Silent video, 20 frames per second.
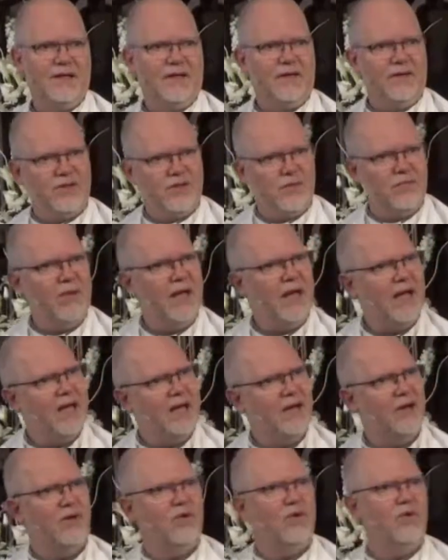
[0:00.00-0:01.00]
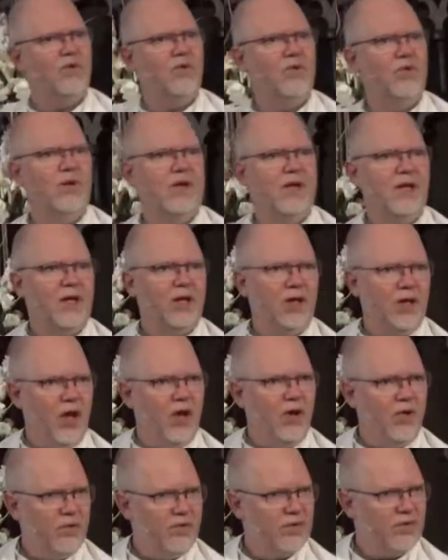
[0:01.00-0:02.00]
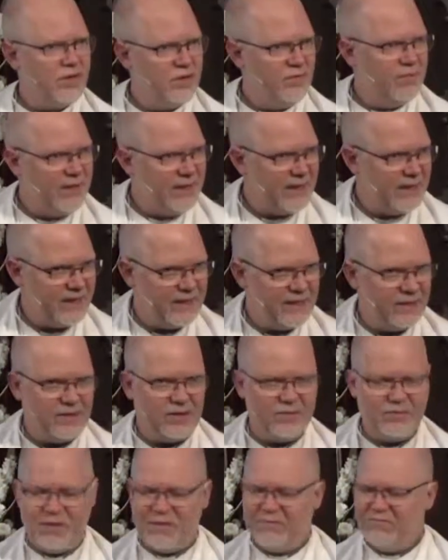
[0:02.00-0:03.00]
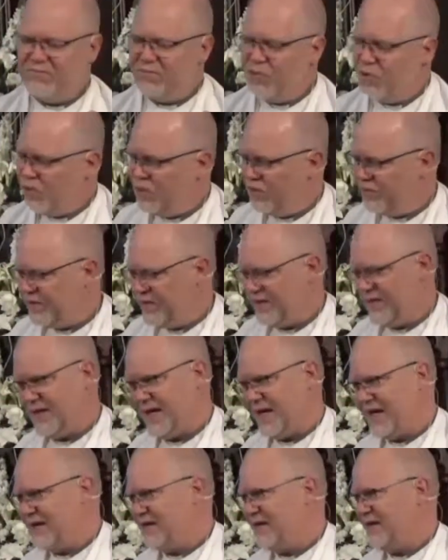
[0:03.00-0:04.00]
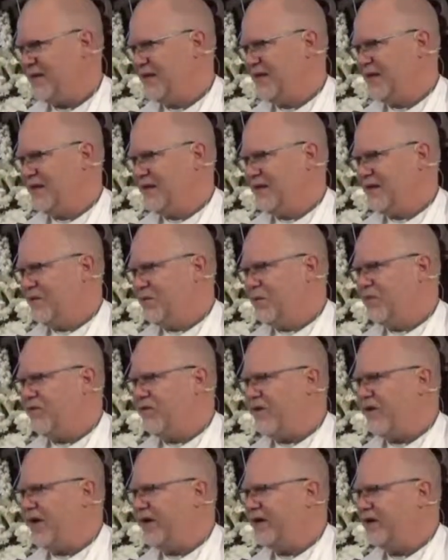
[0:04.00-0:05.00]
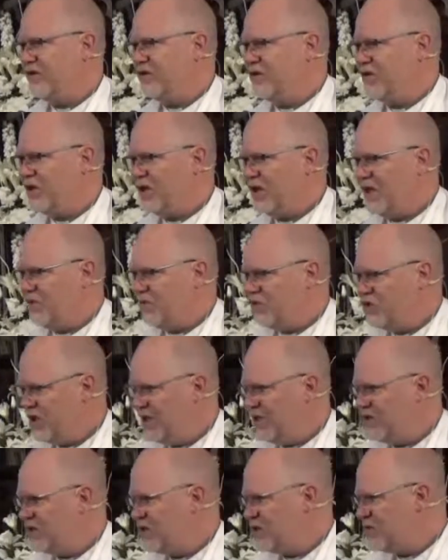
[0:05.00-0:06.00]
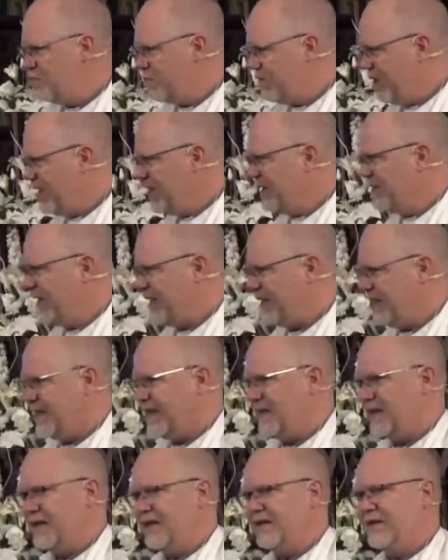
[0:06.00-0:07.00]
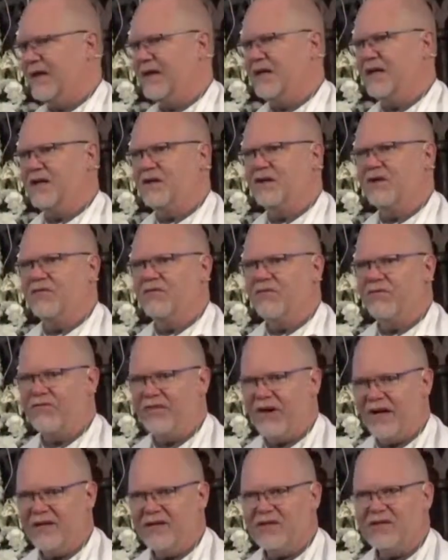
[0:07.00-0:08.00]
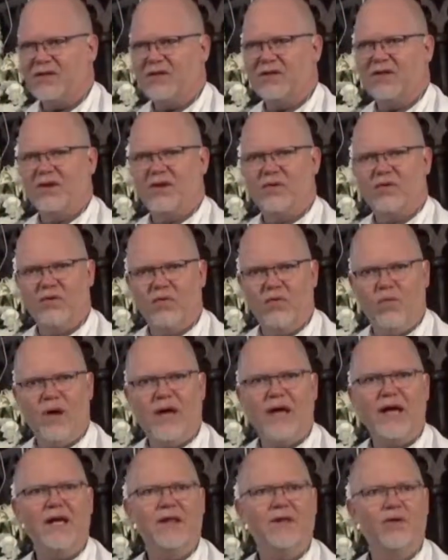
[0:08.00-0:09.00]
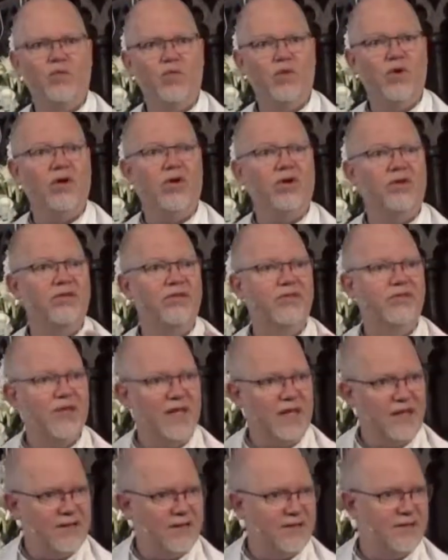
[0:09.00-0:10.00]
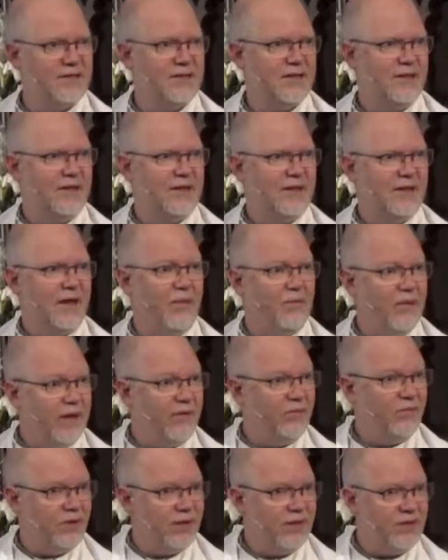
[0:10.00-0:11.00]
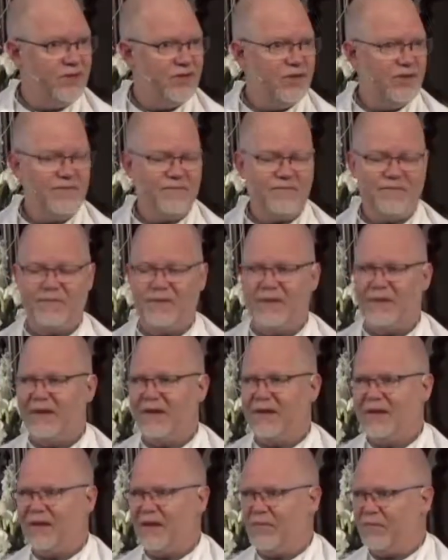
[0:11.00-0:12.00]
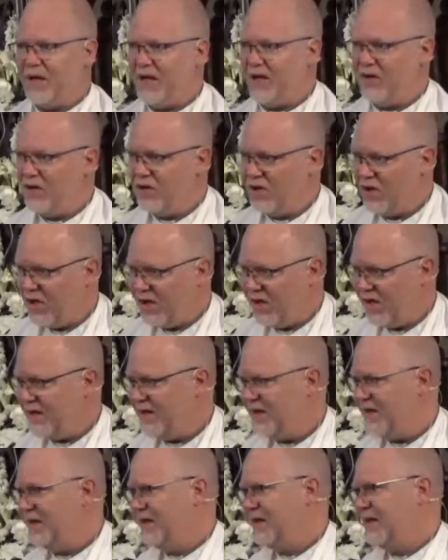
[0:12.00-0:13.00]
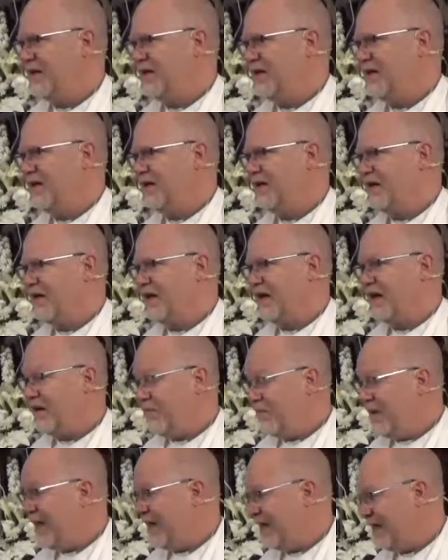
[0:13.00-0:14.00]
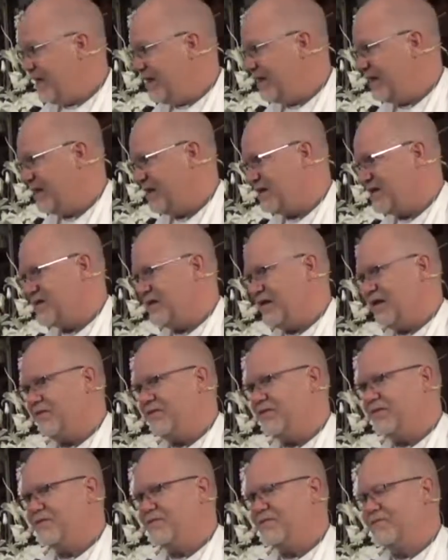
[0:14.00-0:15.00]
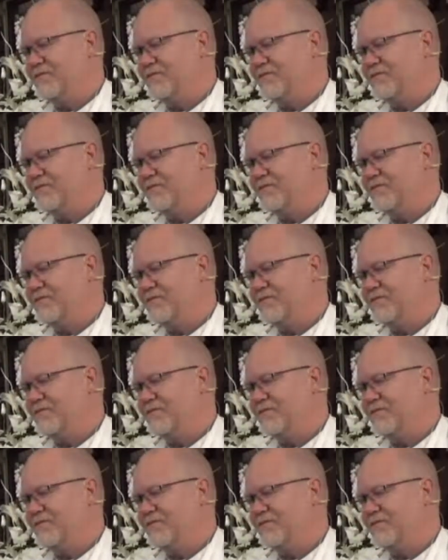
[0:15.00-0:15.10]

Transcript: There's a man who longs to be healed, but more than that, we find in Jesus bringing the healing that he confronts the way the world thinks about religion, about God, and about healing itself.